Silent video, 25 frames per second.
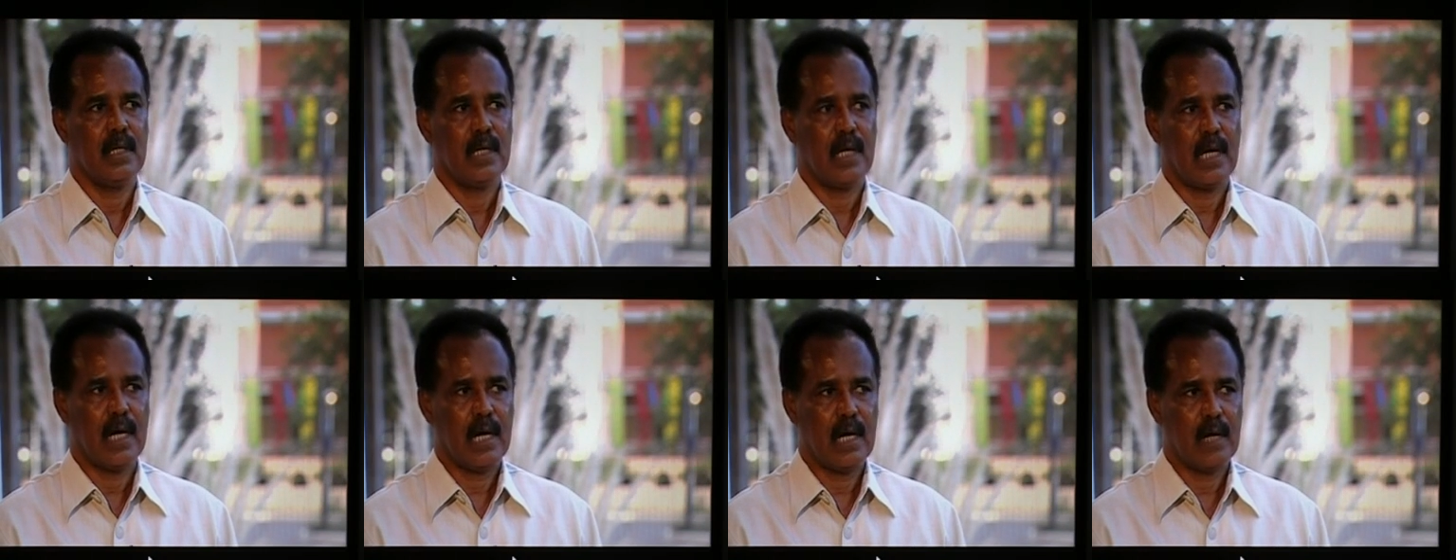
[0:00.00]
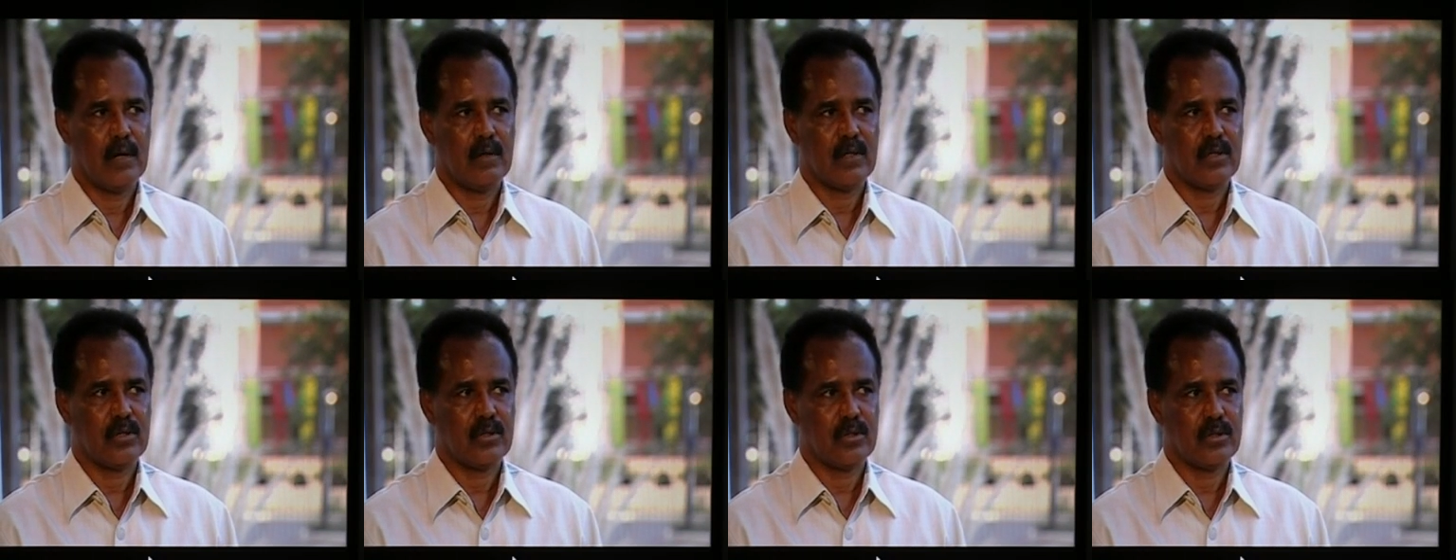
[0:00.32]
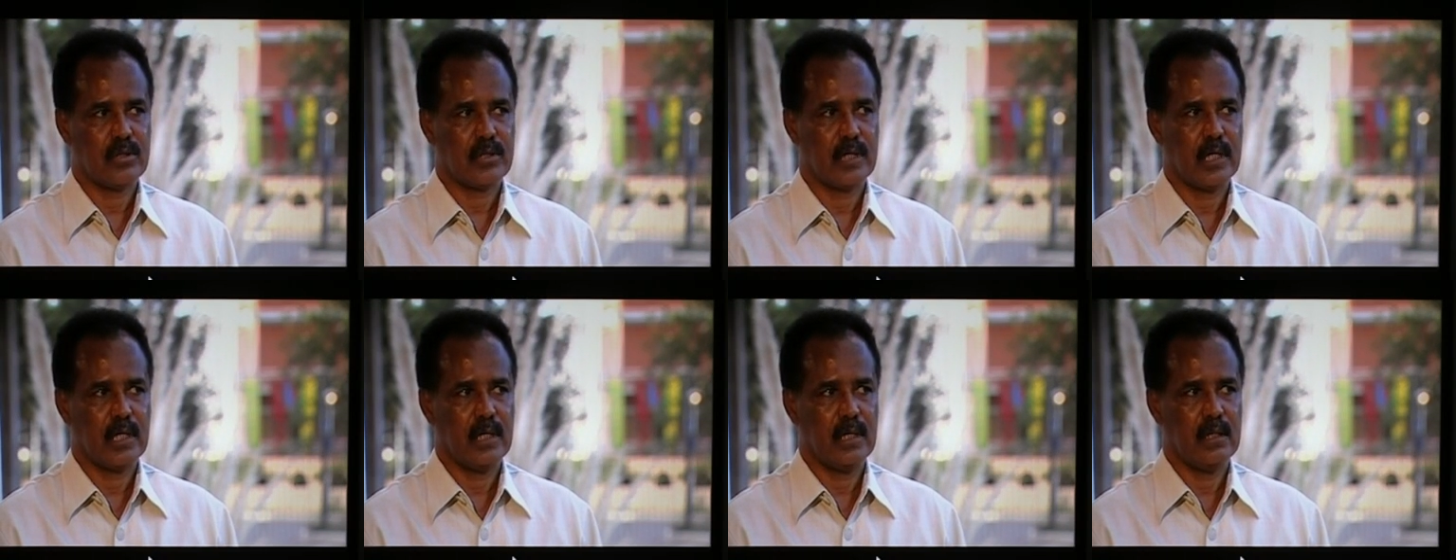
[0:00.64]
our
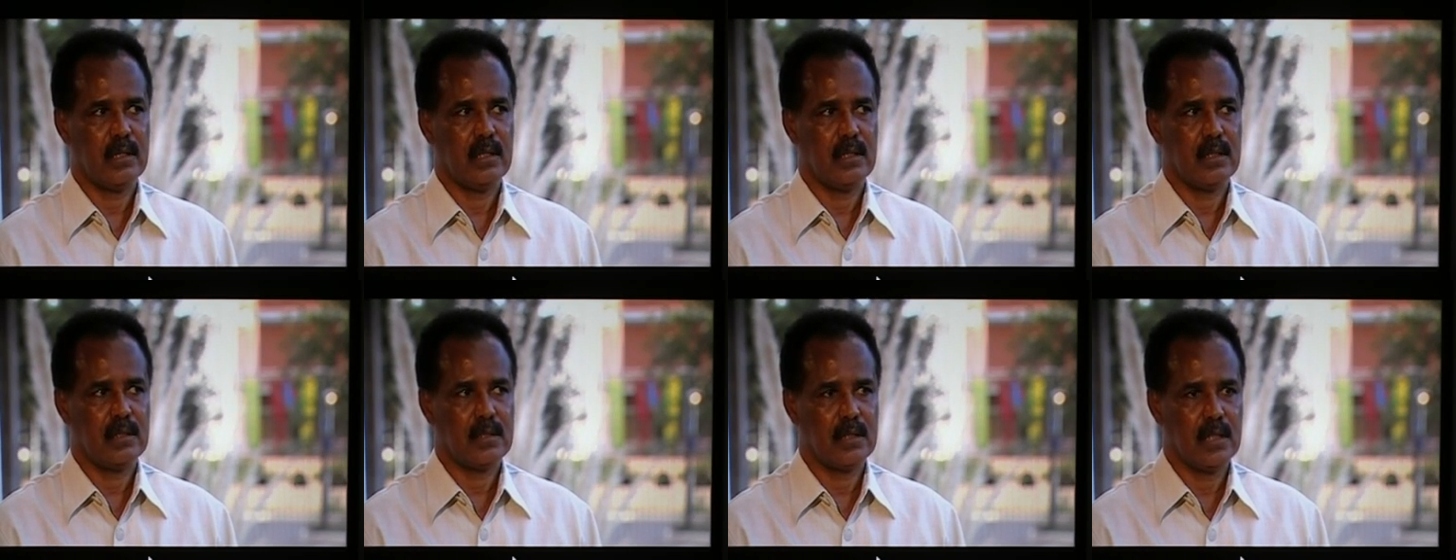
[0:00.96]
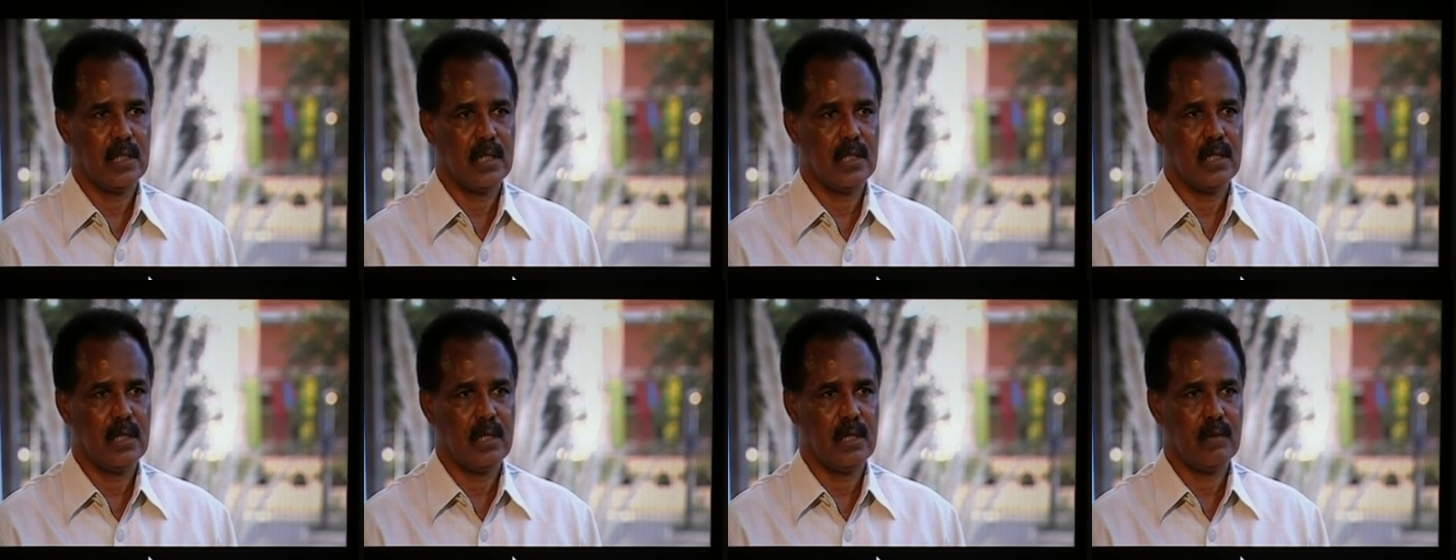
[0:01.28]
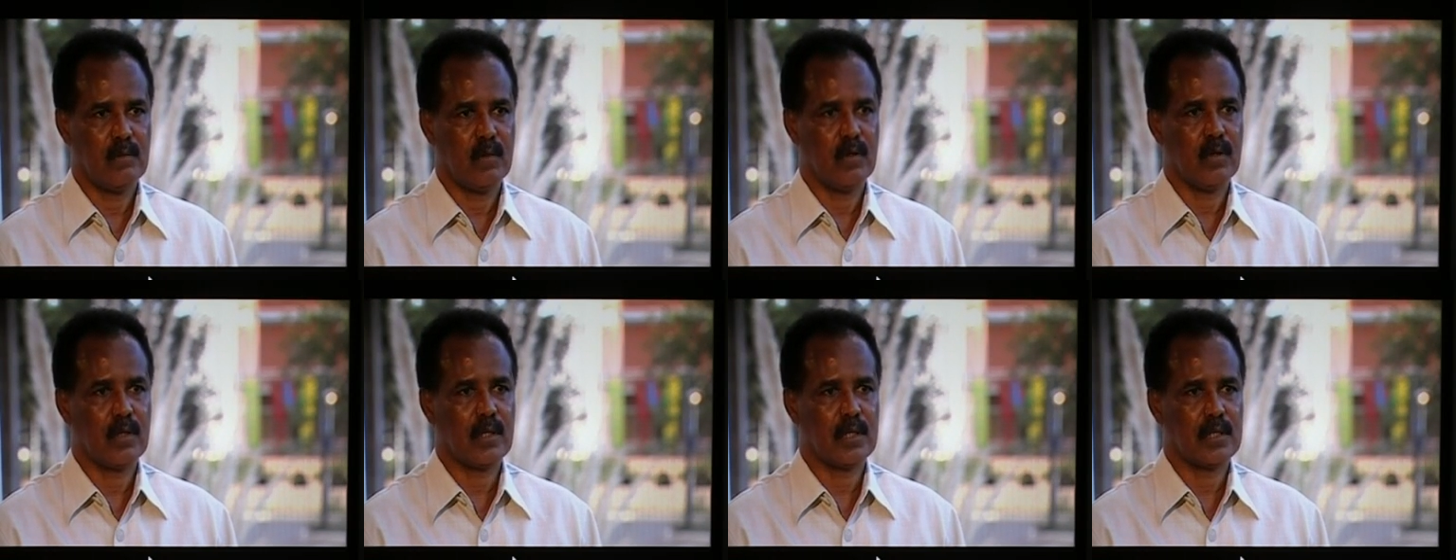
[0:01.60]
societies need
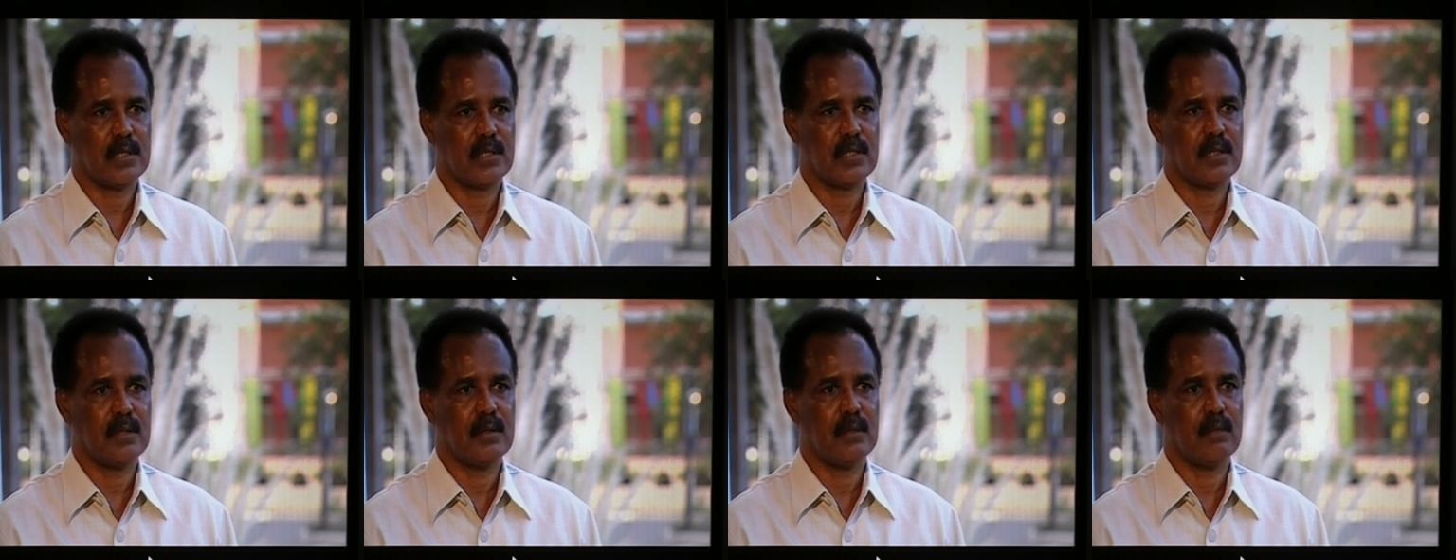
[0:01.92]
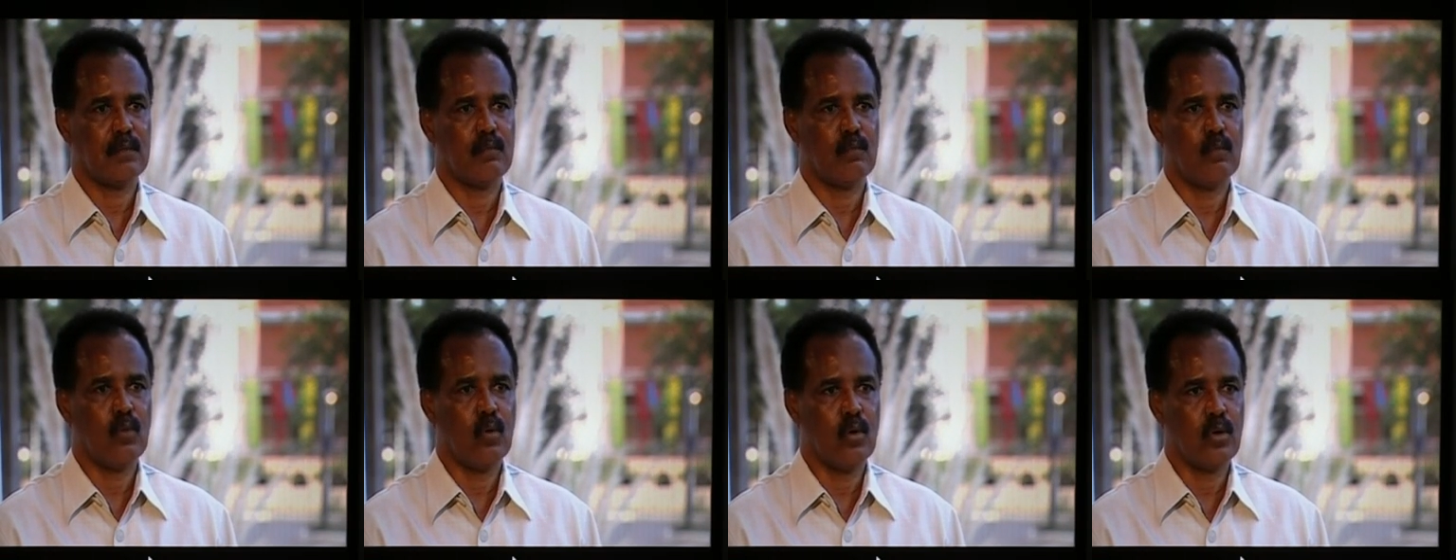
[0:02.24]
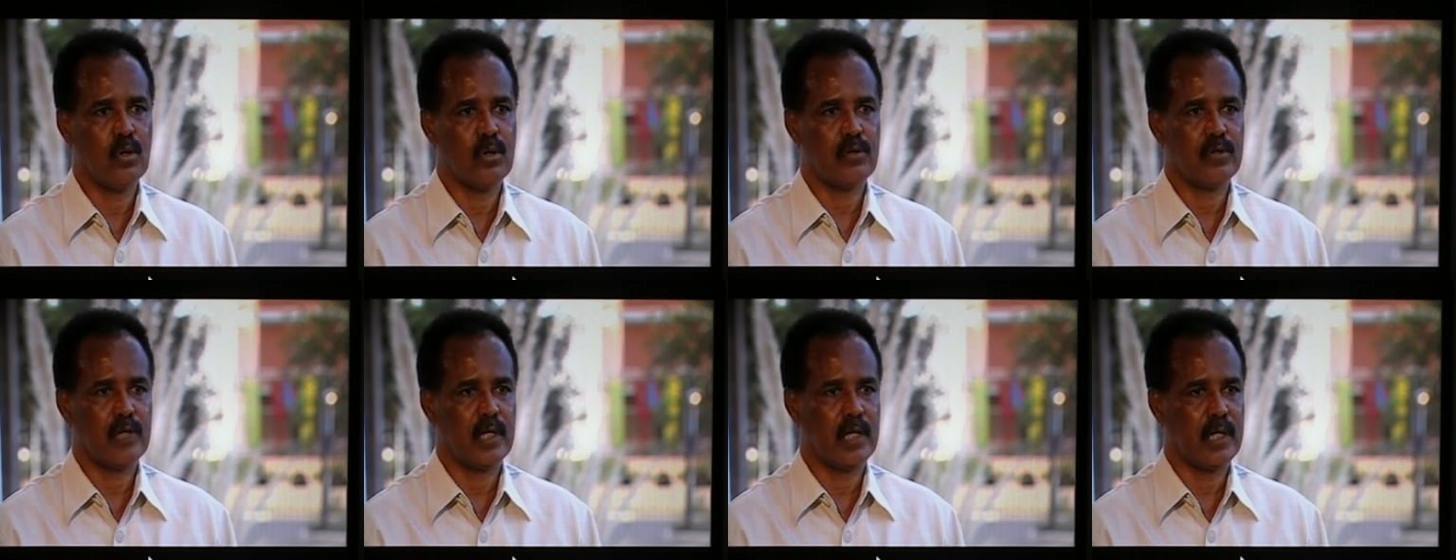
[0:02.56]
democracy
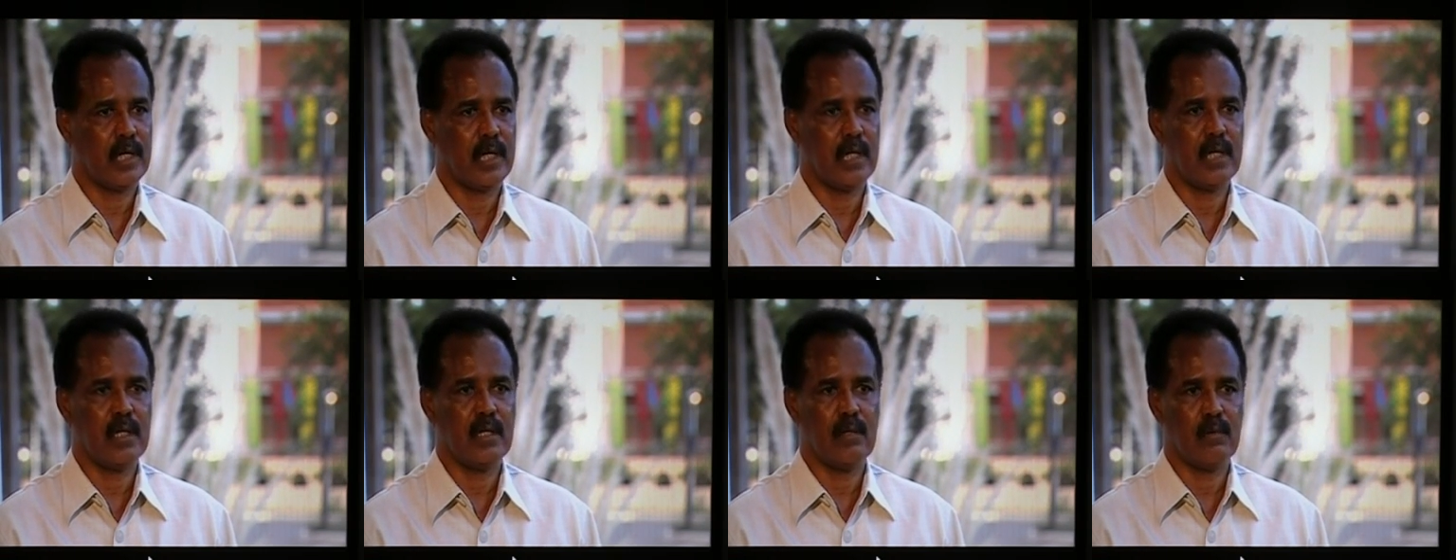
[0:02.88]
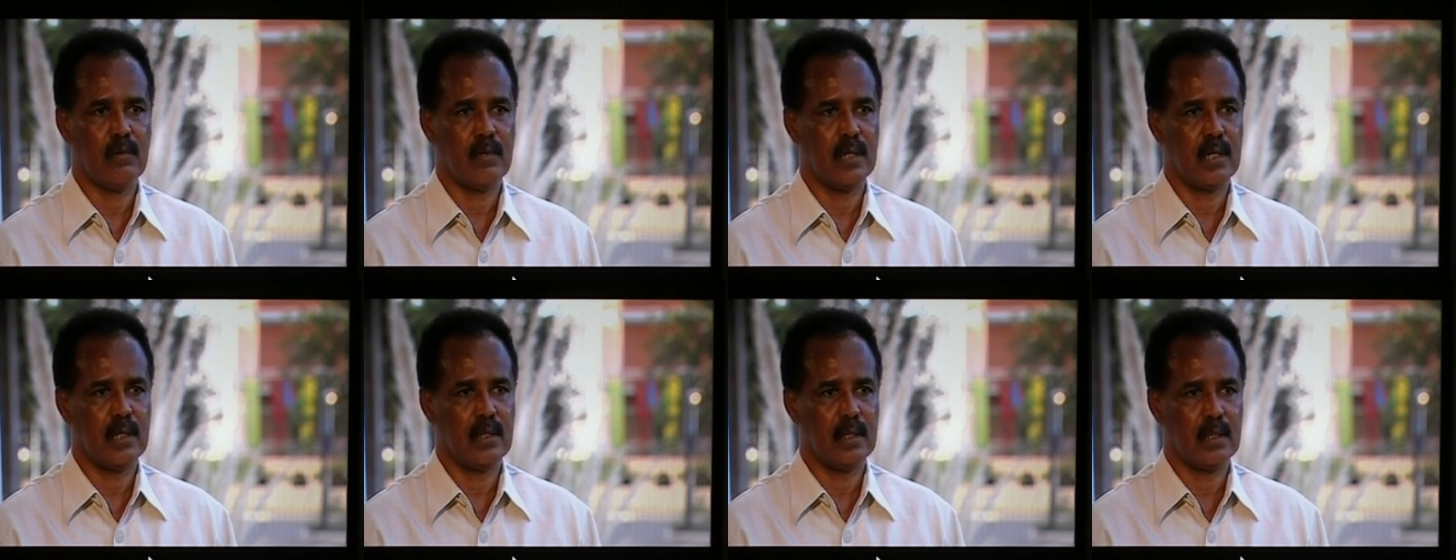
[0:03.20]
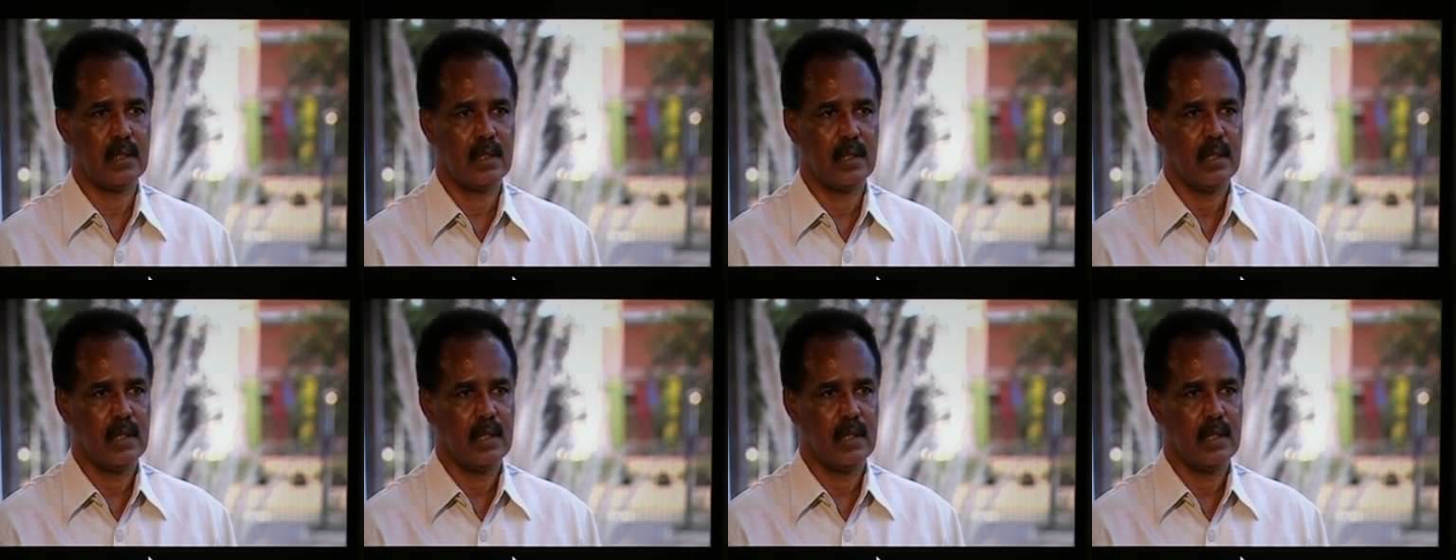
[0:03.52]
more than anyone